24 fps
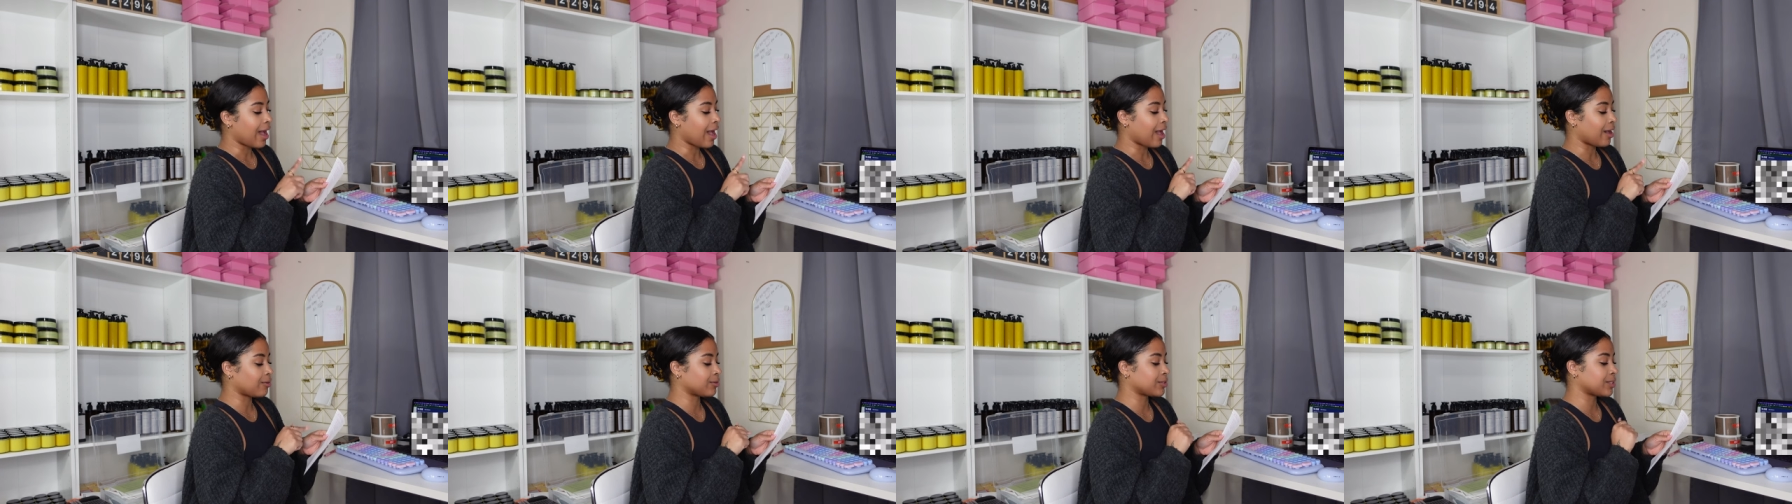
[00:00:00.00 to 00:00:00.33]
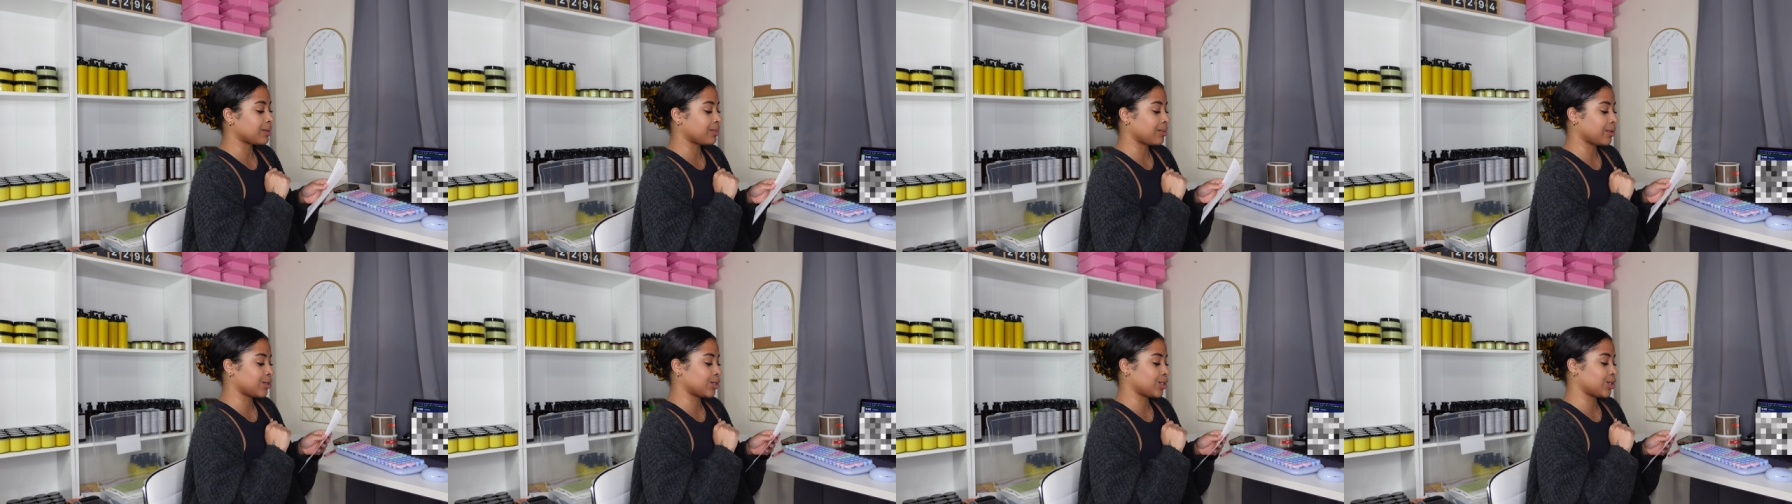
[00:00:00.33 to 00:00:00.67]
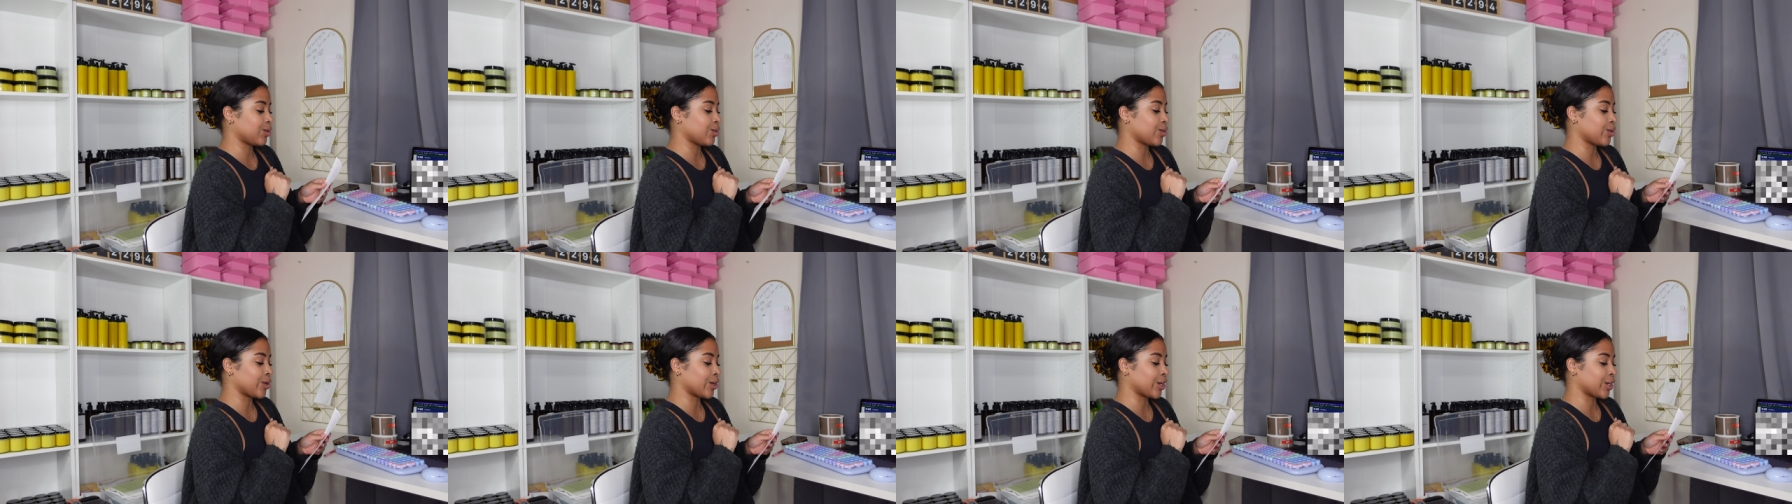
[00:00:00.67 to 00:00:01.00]
I was supposed to
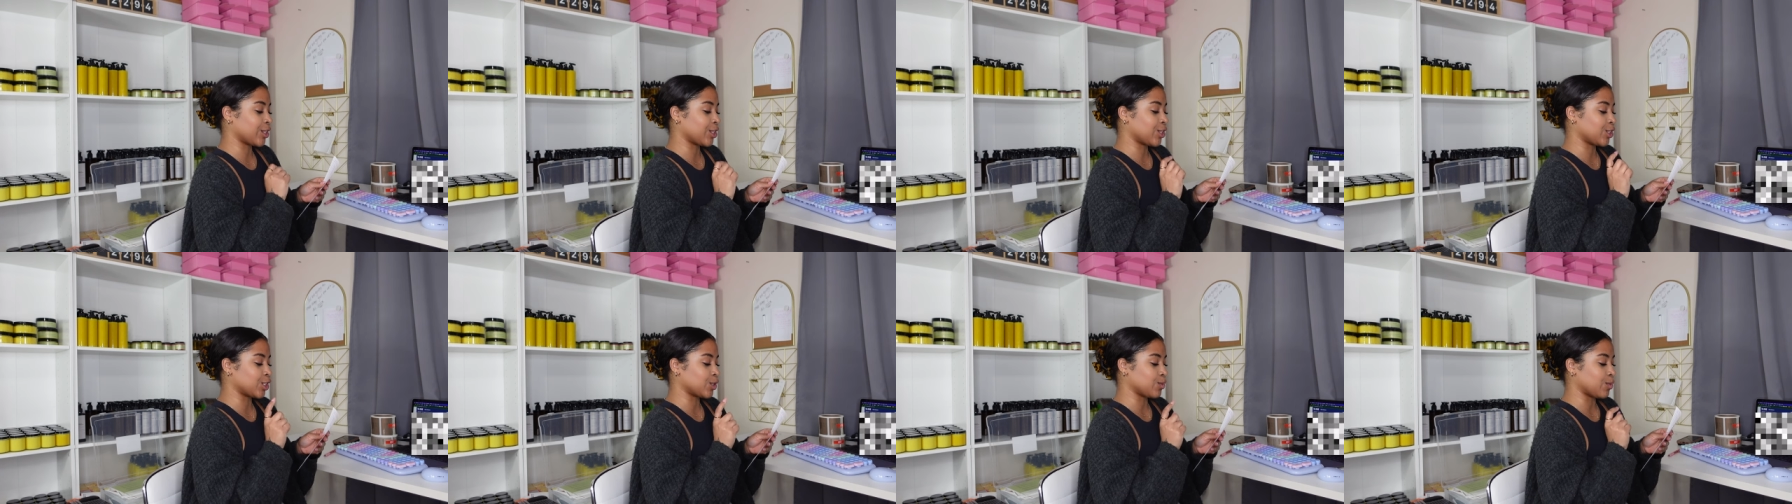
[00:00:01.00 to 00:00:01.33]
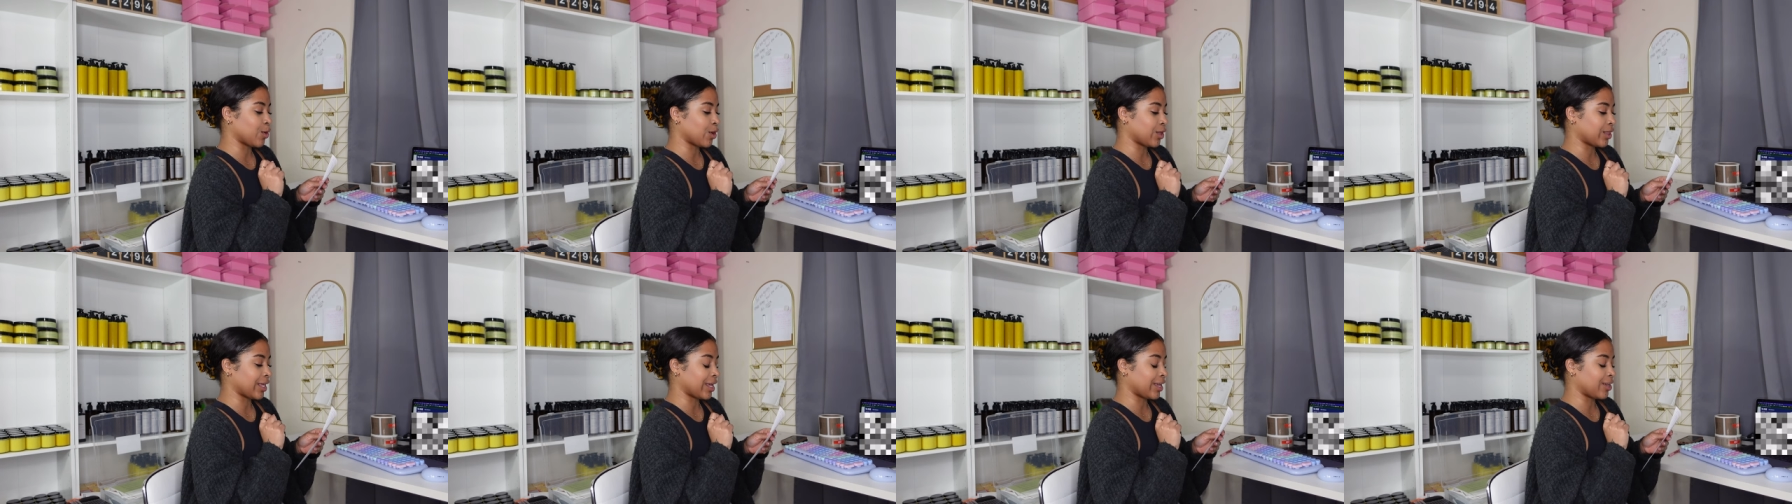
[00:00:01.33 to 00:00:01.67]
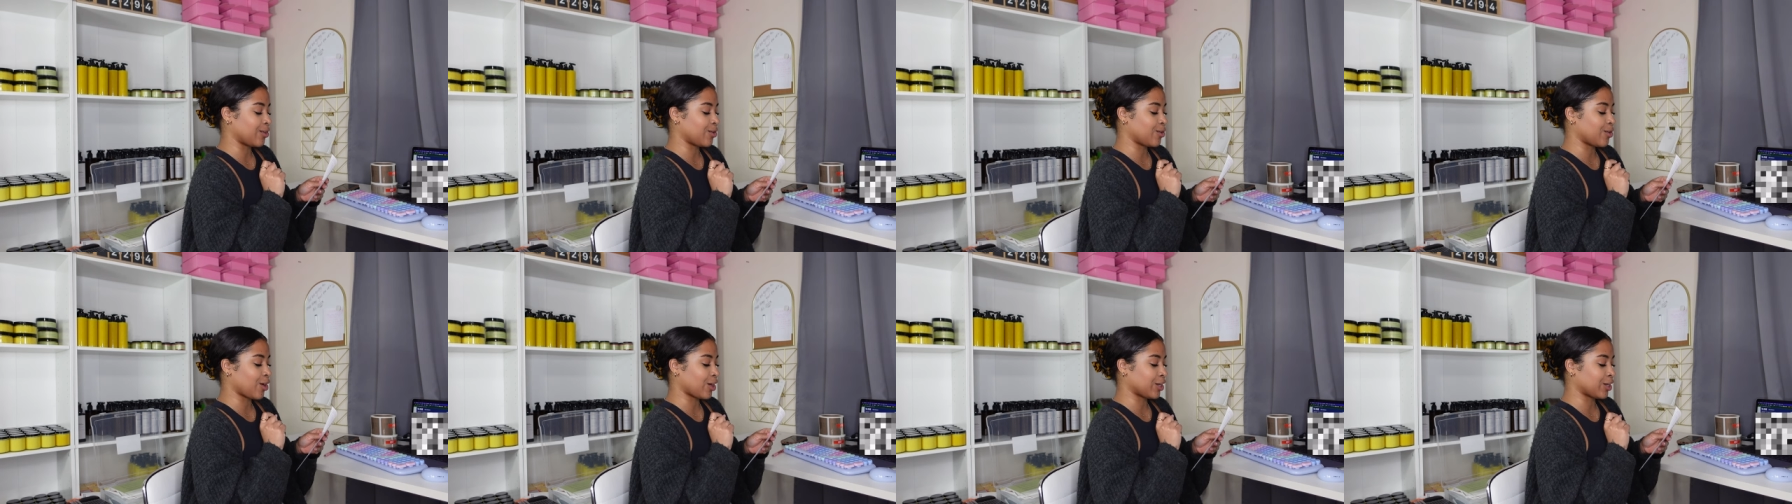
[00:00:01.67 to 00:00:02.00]
order the small thank
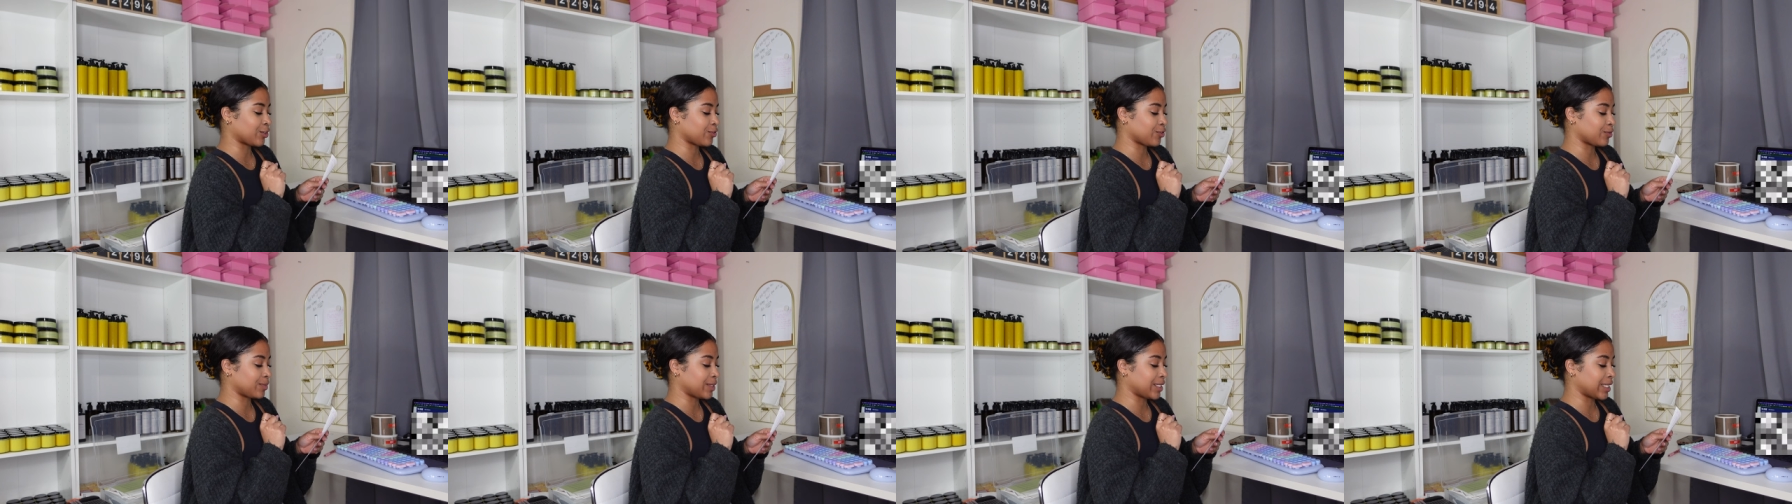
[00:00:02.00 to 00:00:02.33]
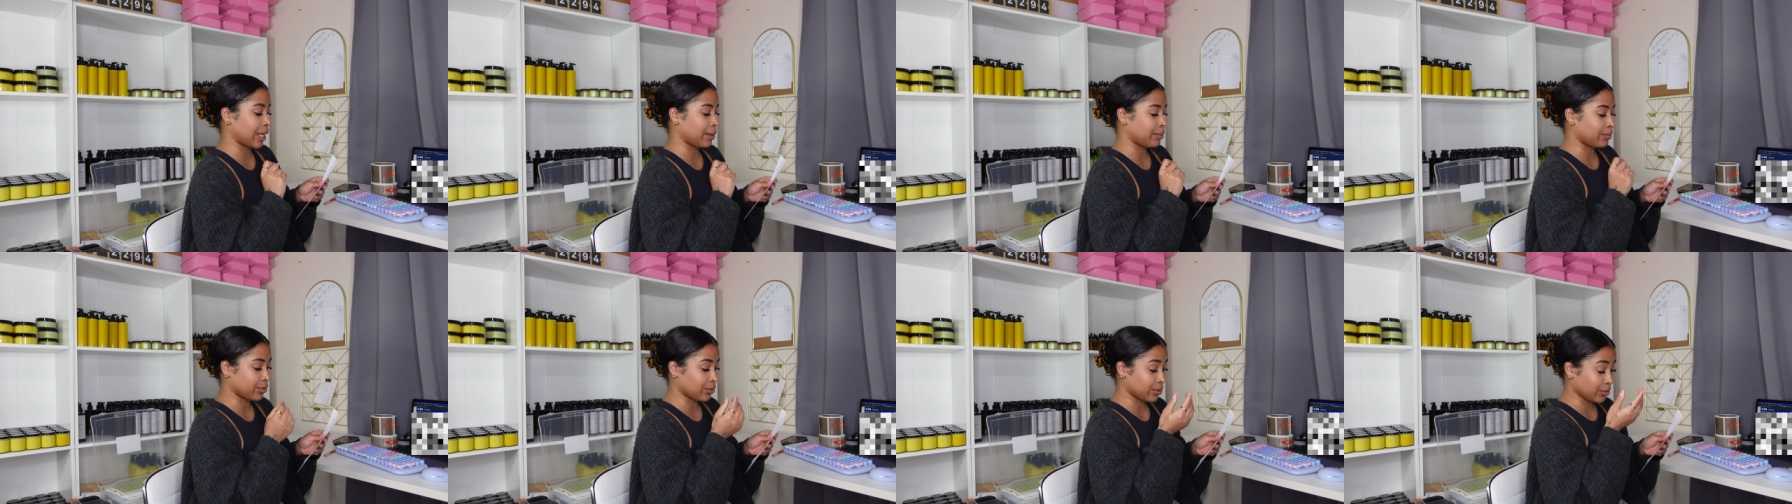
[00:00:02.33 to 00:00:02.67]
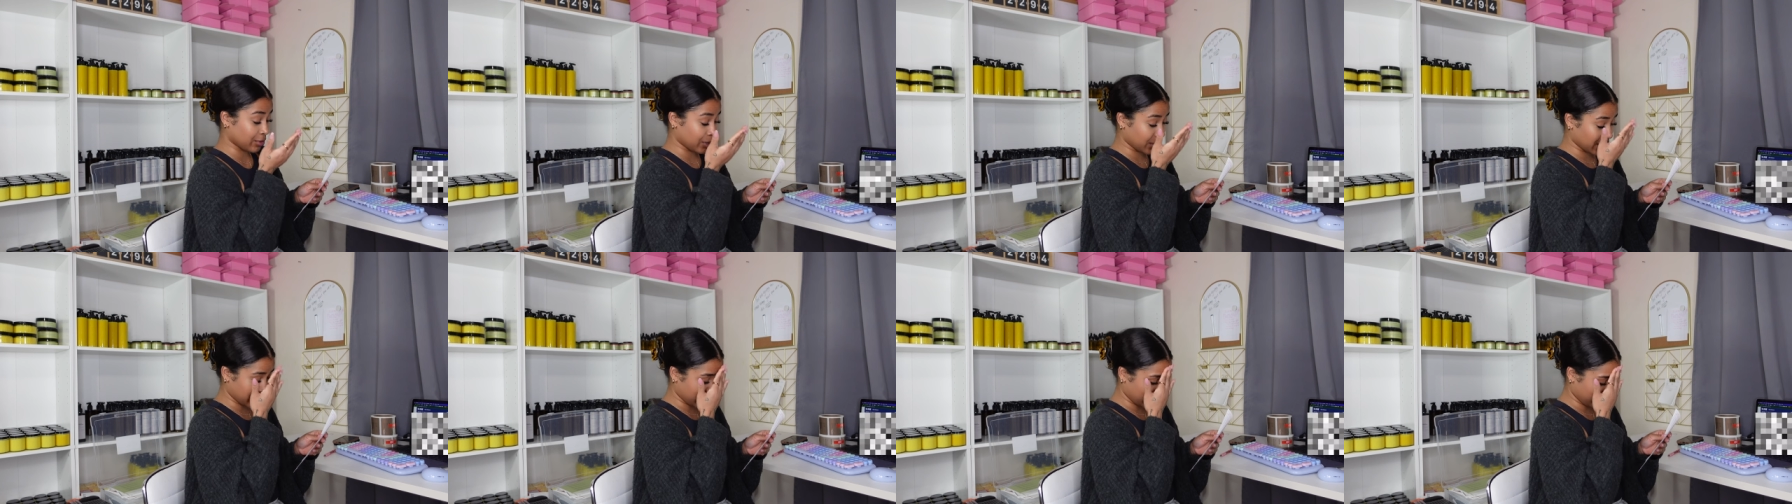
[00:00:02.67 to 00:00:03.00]
you cards from
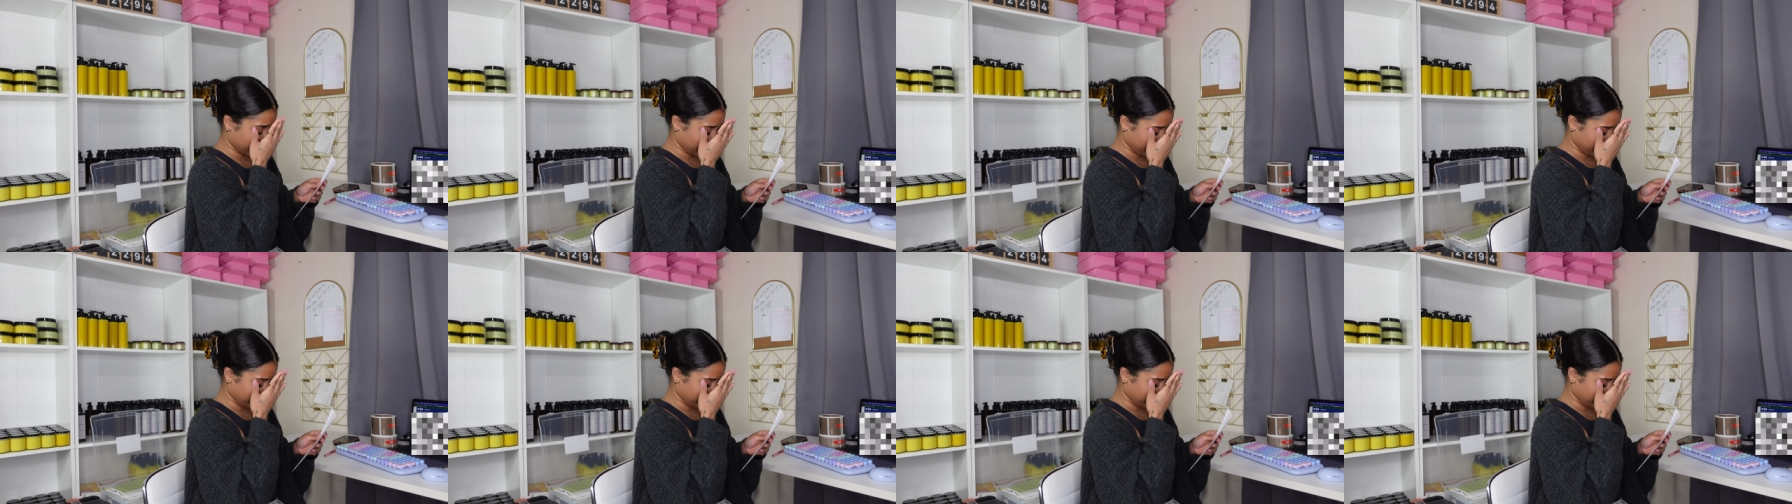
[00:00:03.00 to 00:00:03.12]
Staples.